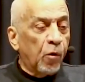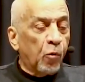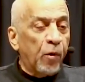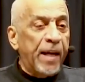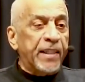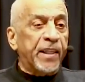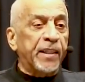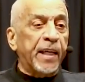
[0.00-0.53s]

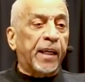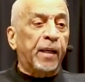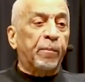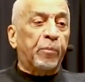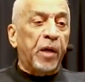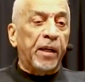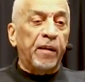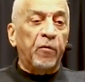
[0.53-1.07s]
Race is a
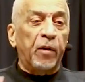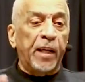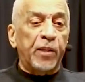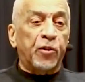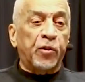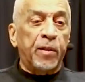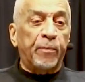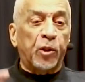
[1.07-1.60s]
competitive
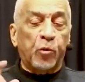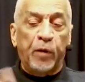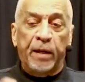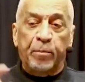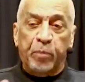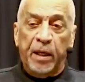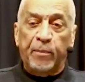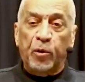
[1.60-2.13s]
relationship
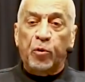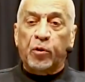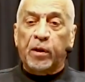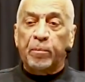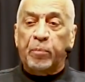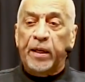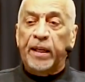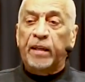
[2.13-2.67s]
between people who are
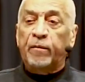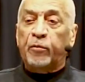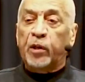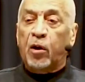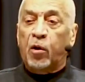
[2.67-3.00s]
competing for